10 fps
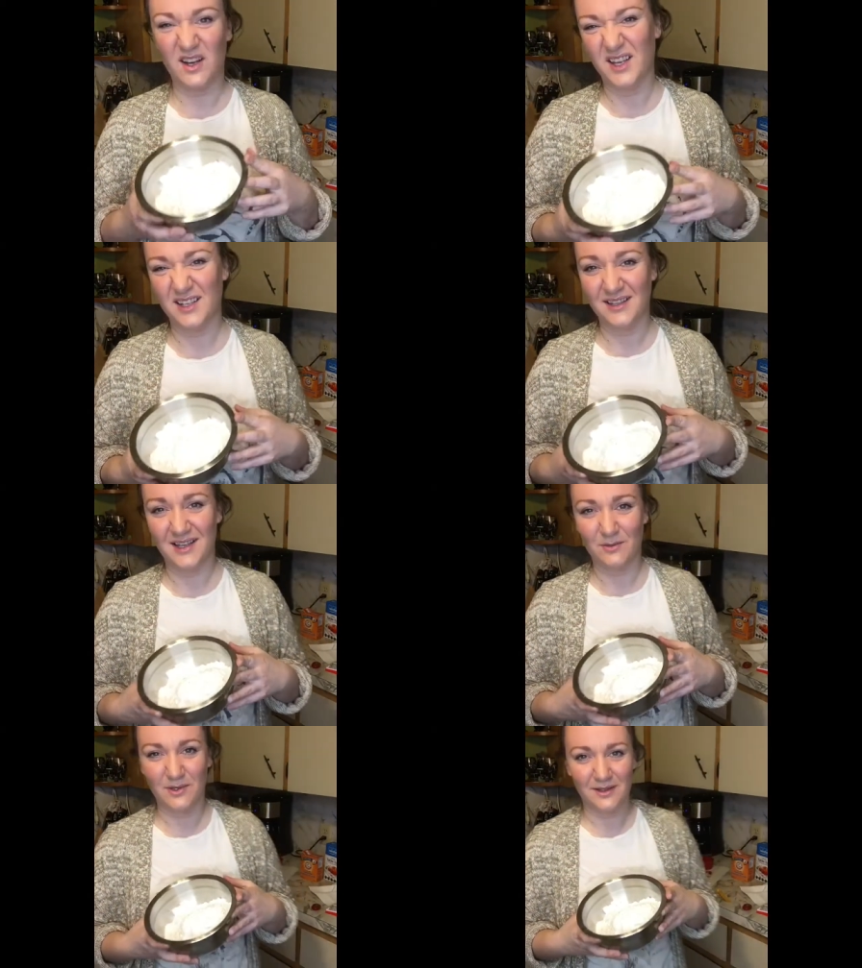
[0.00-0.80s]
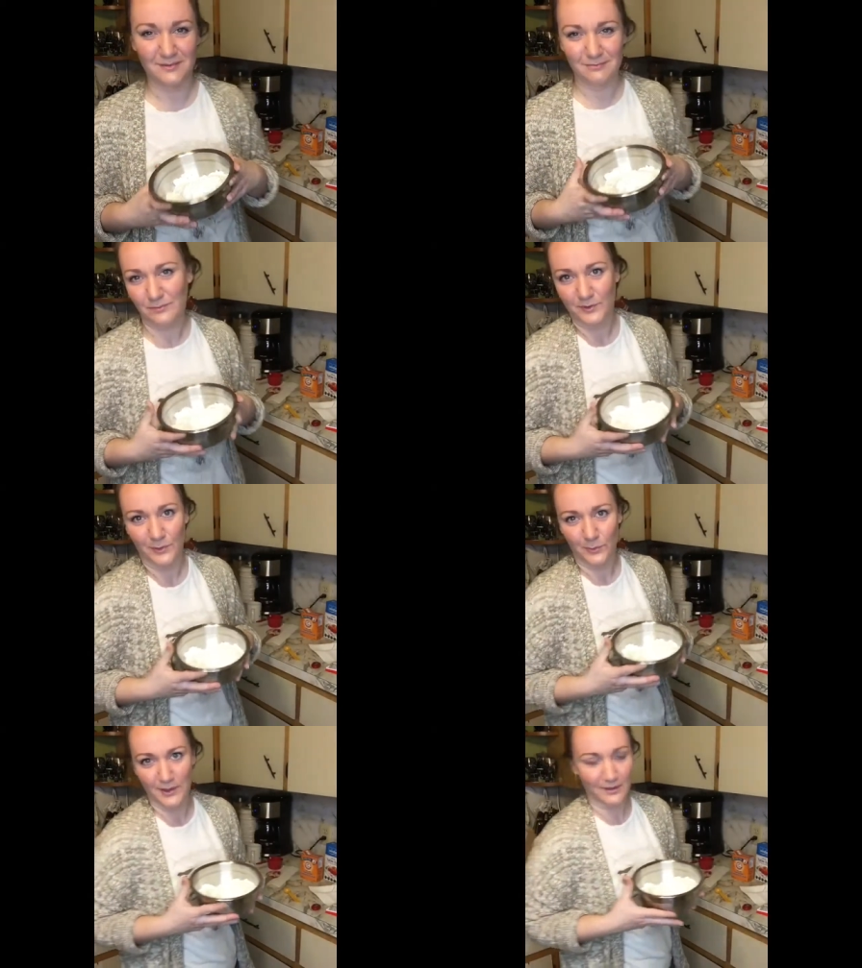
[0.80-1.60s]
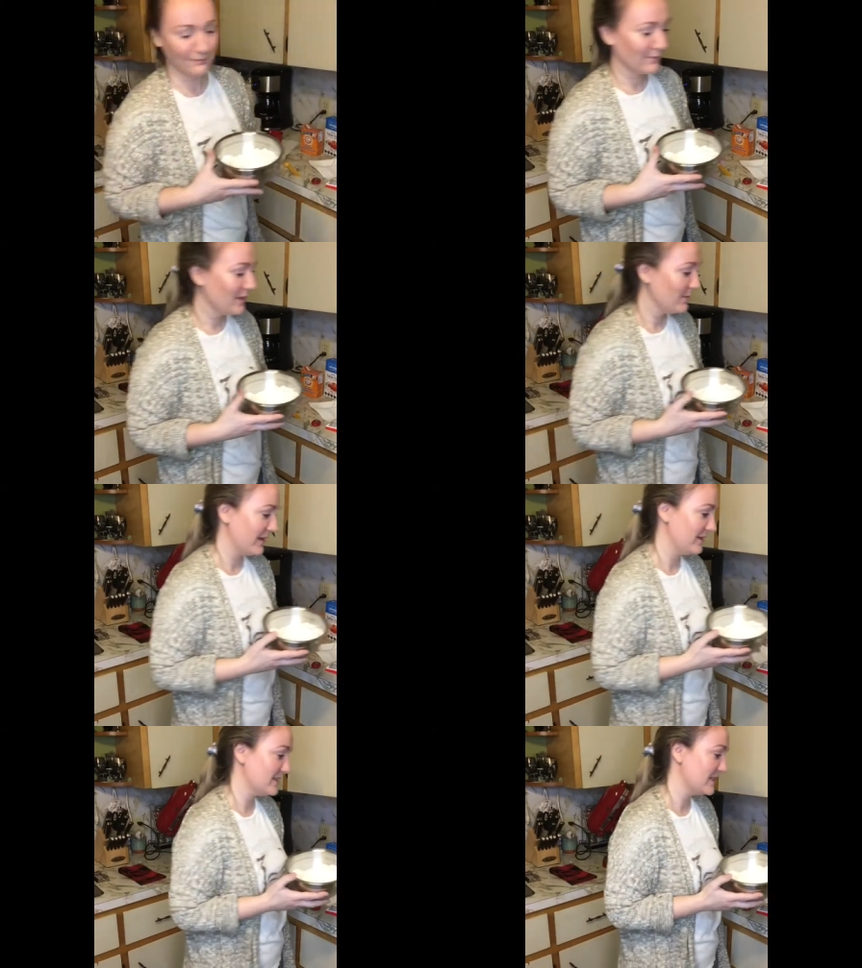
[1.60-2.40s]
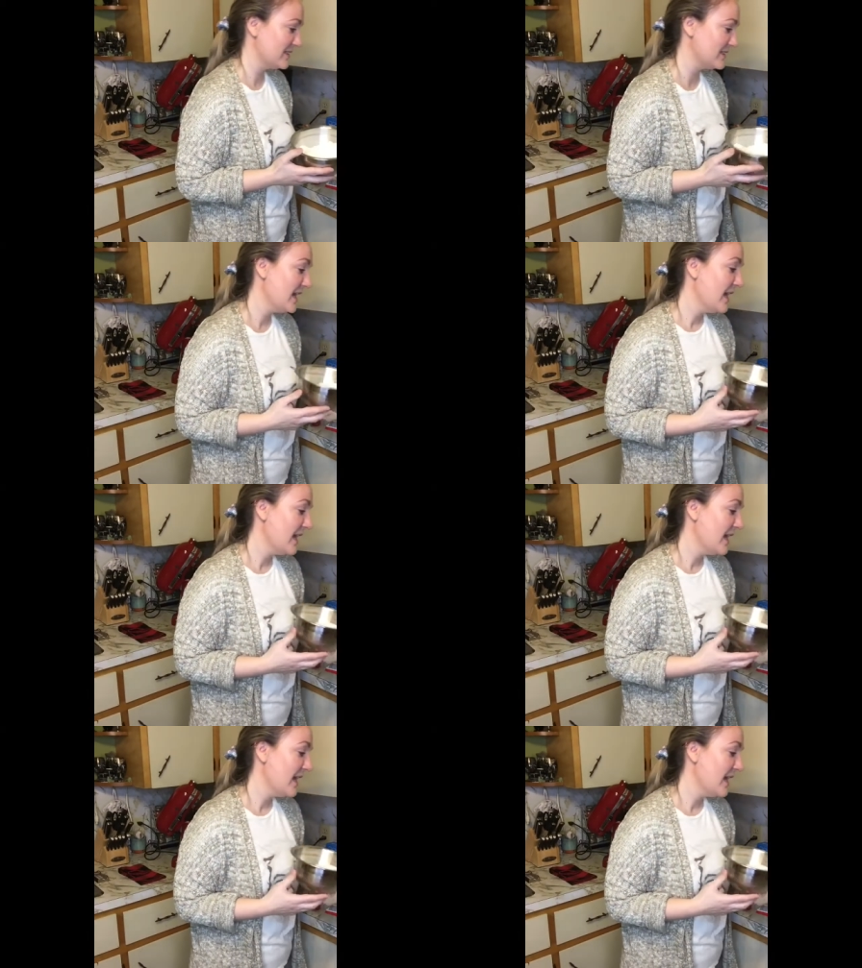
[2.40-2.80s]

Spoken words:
I did that while we were waiting behind the scenes.